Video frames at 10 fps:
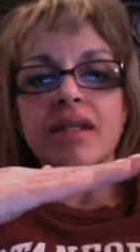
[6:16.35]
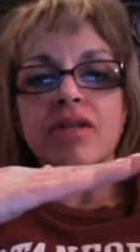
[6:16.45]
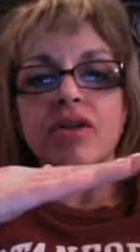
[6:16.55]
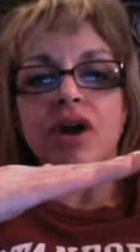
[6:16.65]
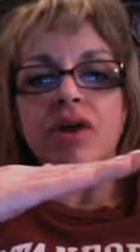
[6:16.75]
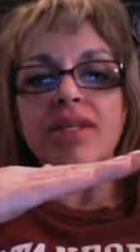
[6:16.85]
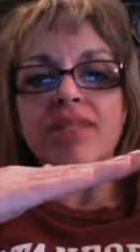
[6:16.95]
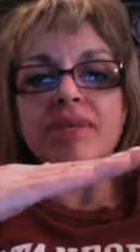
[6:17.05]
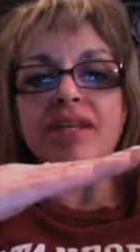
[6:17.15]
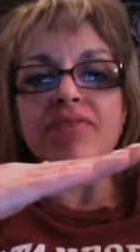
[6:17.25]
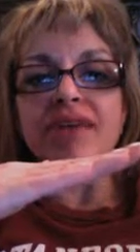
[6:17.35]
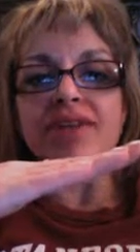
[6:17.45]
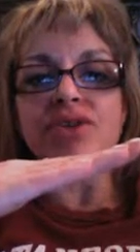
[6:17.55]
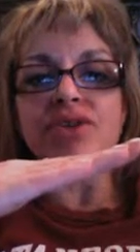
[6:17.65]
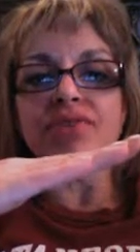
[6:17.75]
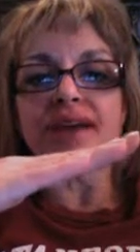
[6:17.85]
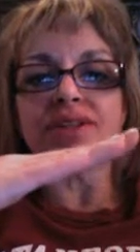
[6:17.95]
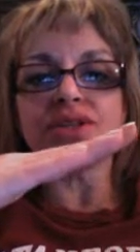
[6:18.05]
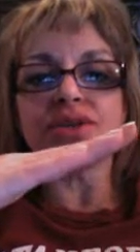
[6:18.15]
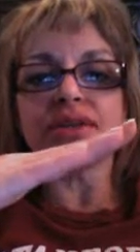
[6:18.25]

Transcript: your heart rate's beating faster and faster,